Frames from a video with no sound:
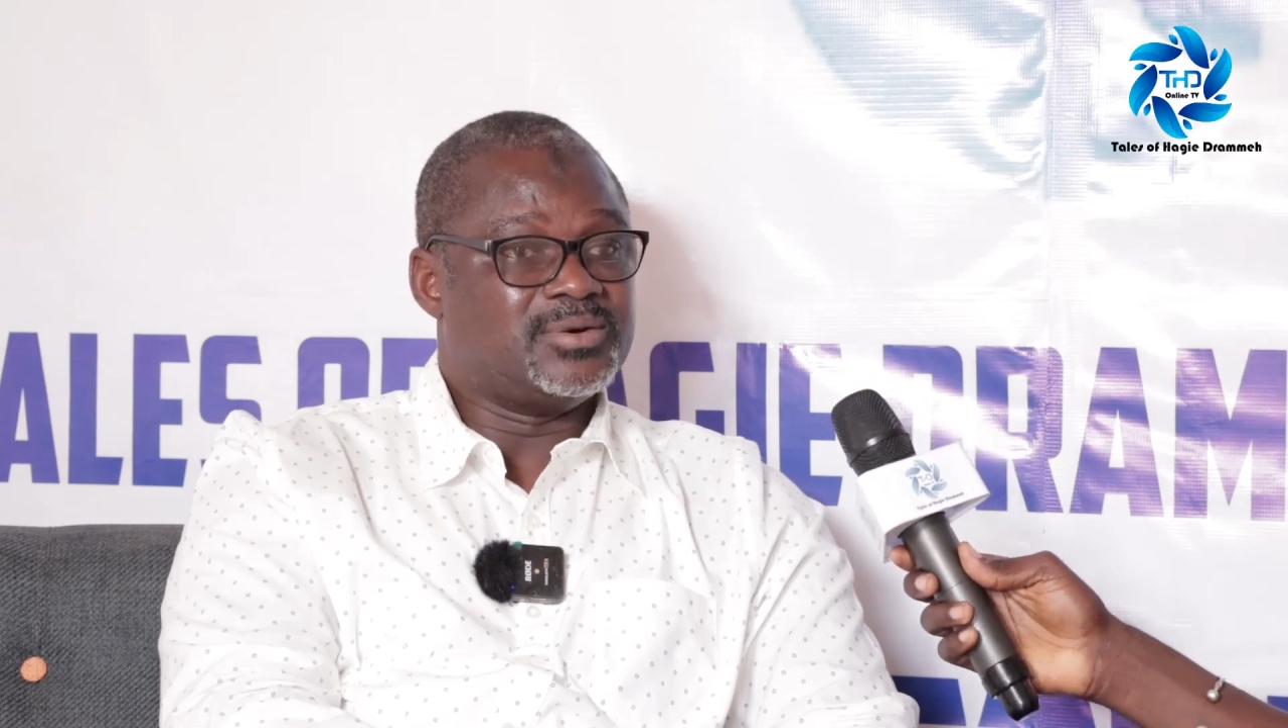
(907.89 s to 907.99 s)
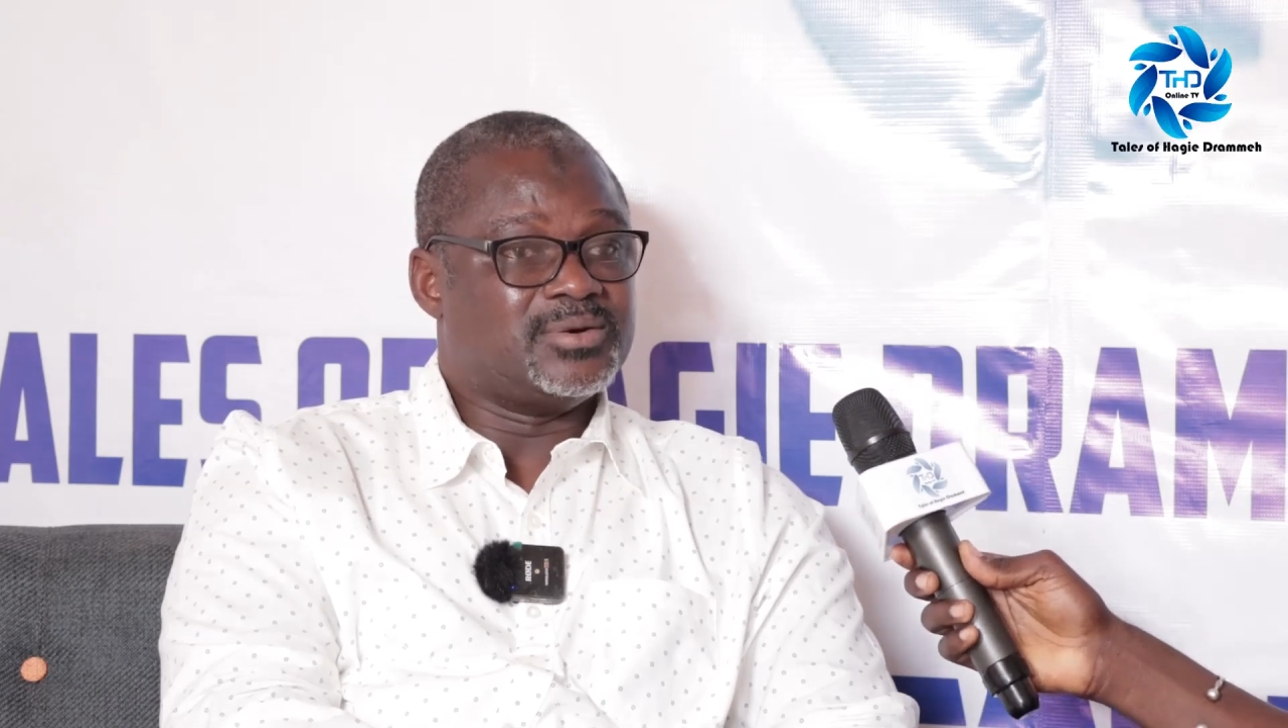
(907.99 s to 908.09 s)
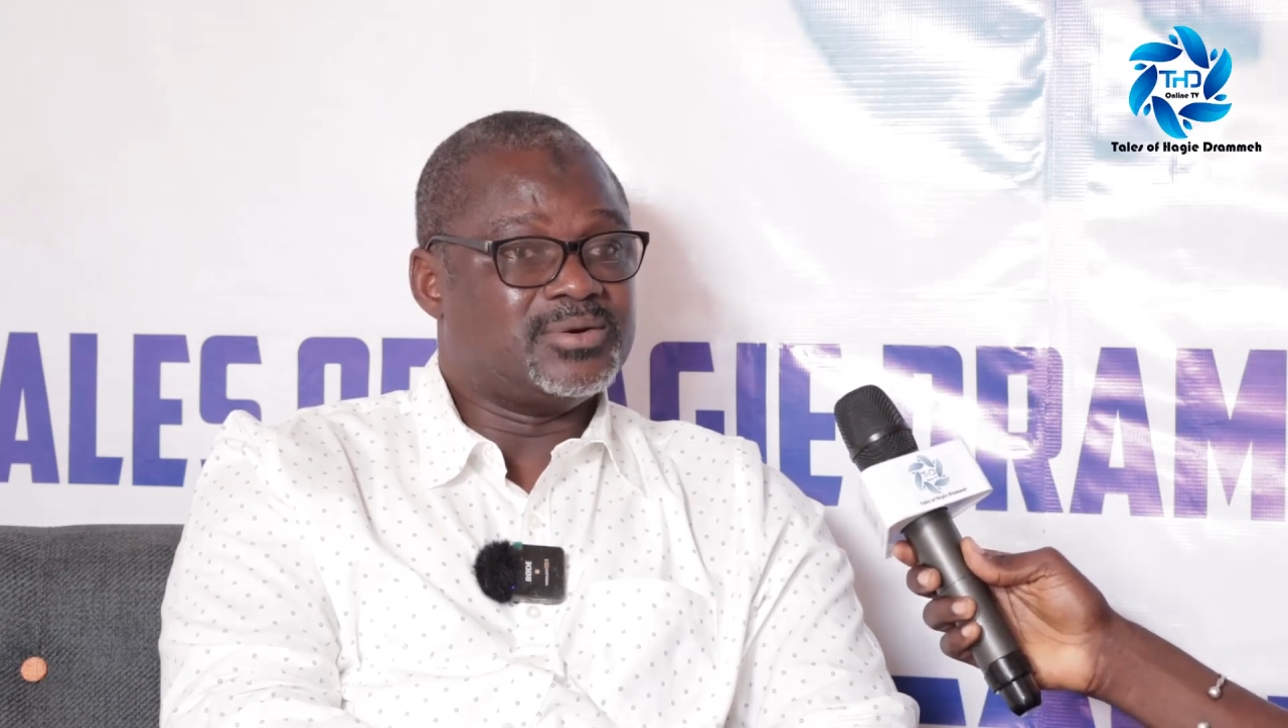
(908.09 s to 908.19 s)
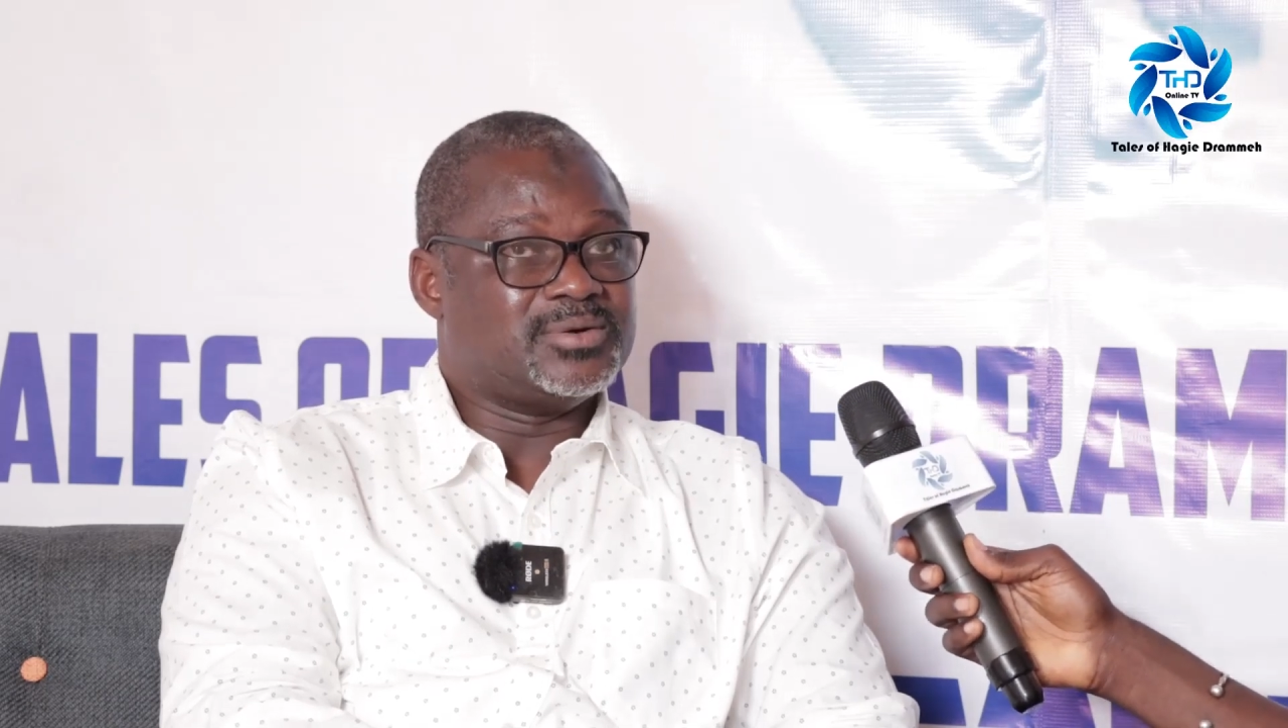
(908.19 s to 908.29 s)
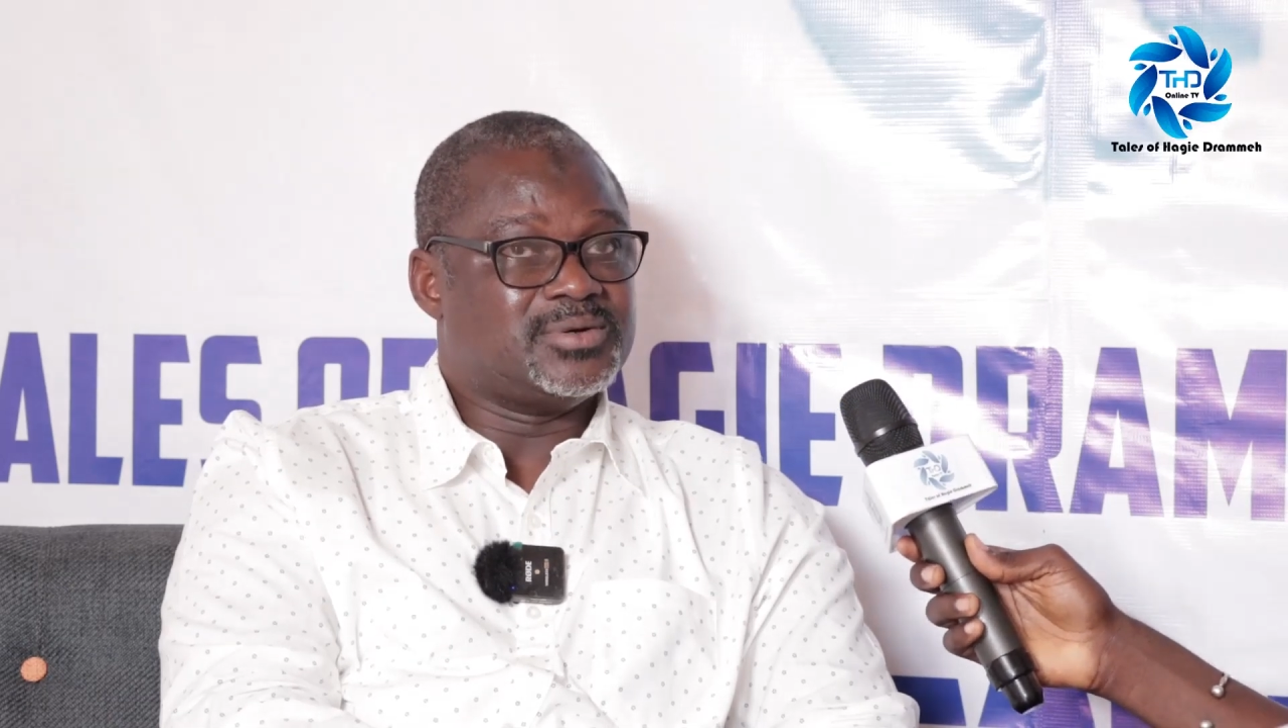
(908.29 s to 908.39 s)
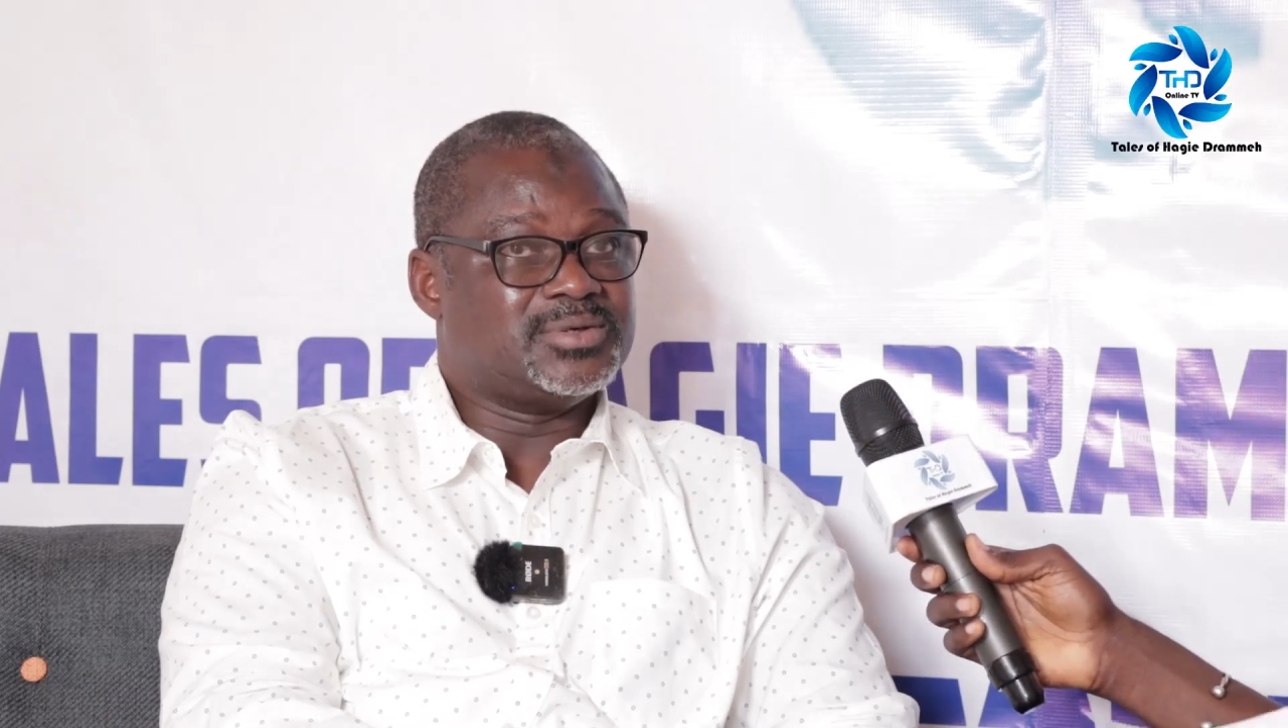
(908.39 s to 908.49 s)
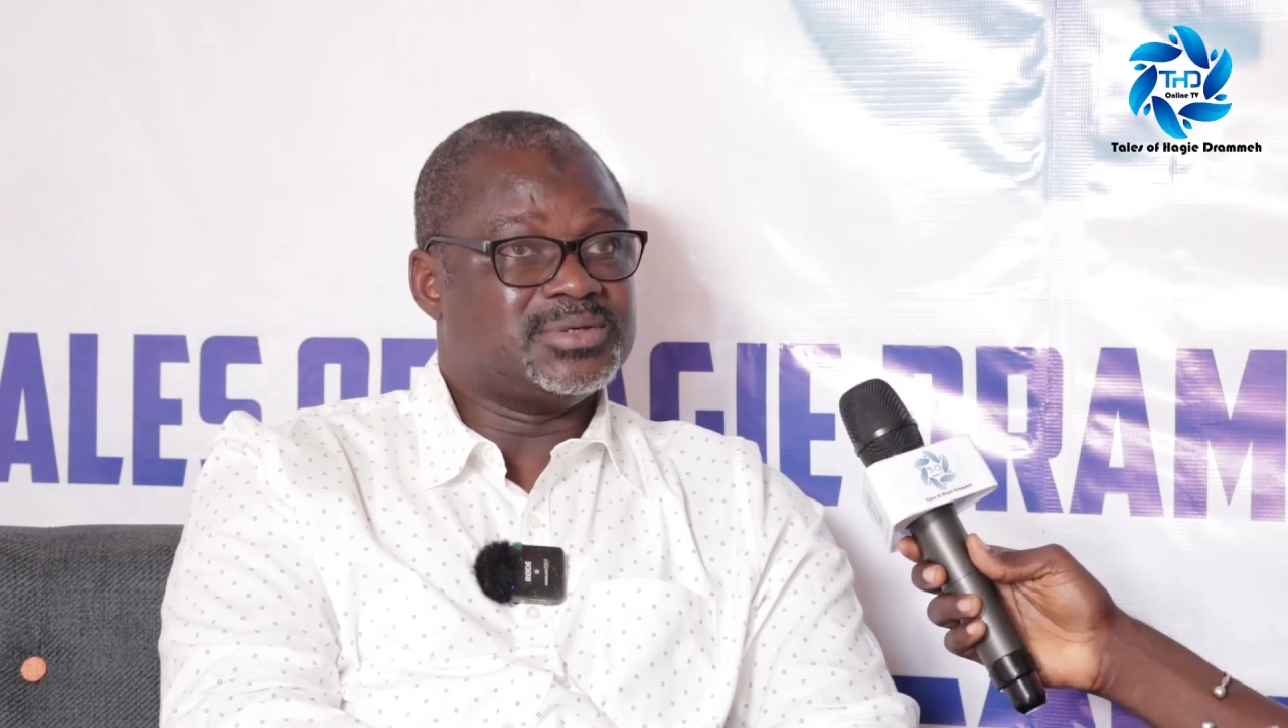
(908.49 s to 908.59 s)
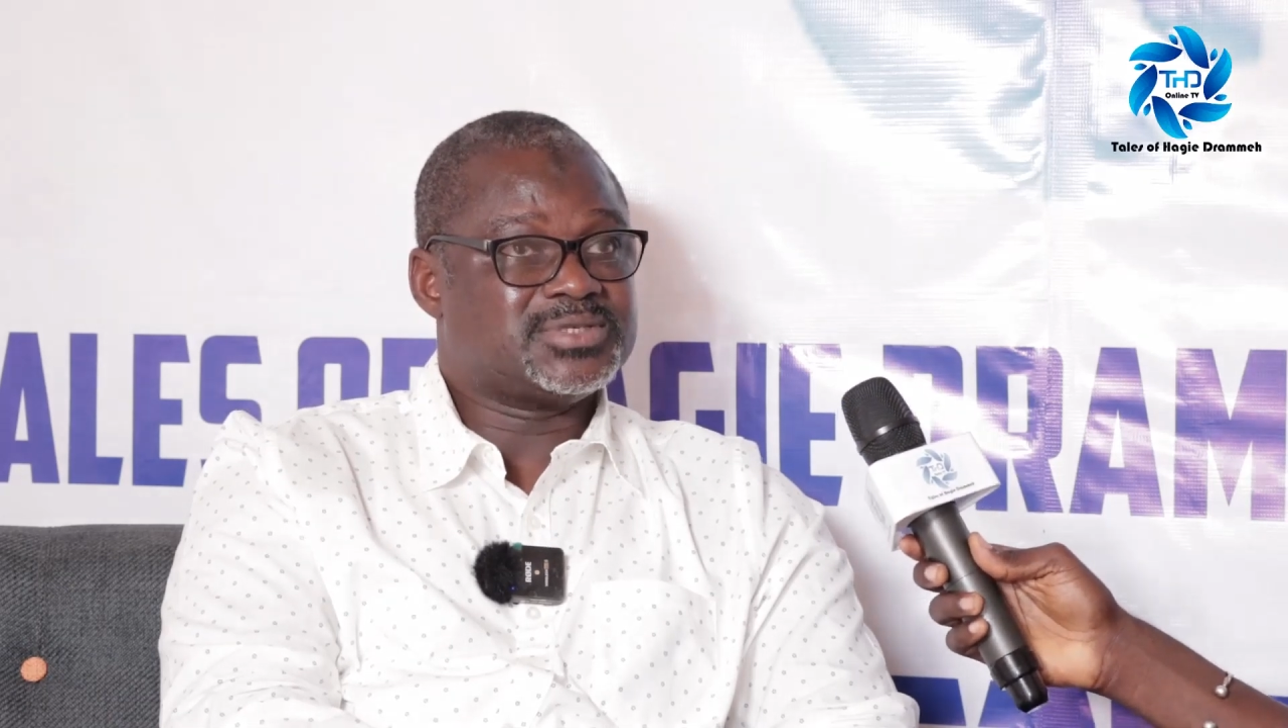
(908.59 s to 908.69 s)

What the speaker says: or